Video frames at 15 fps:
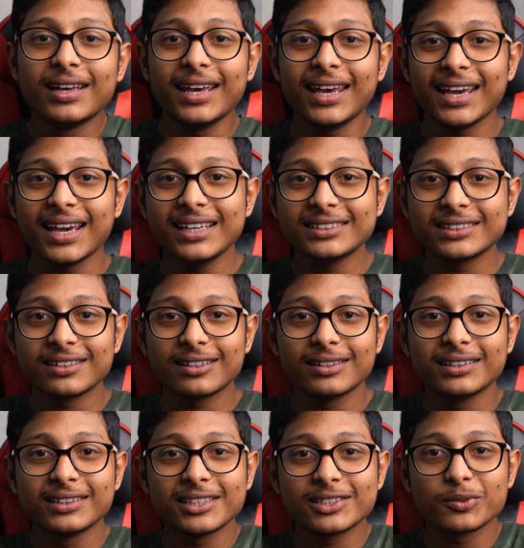Hey guys,
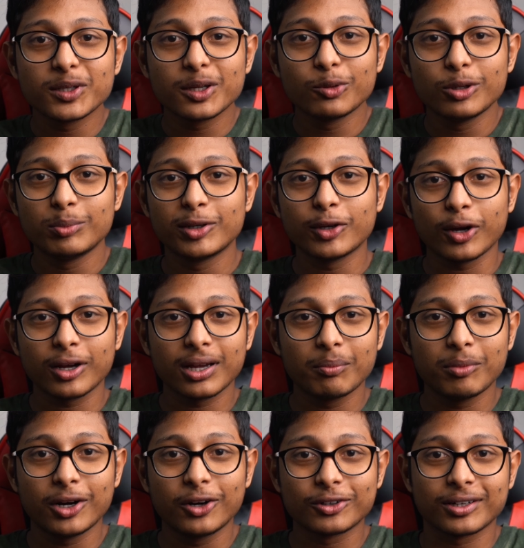in this video we'll be talking
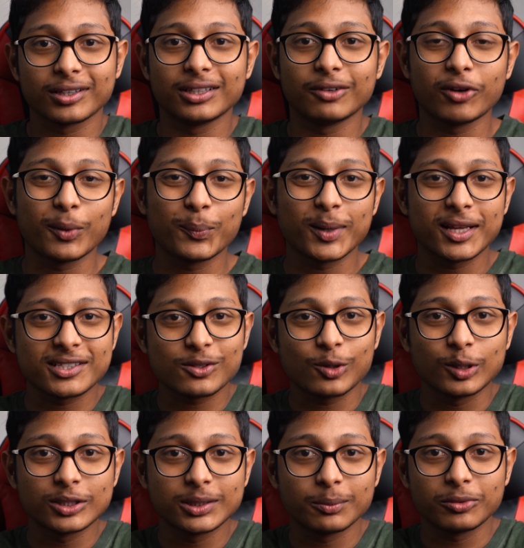about the OnePlus
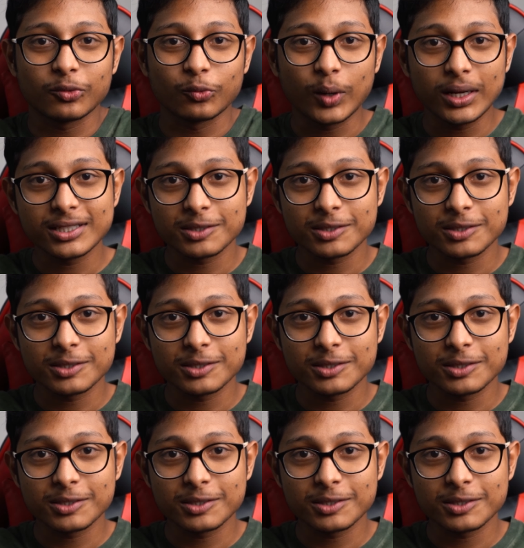Concept 1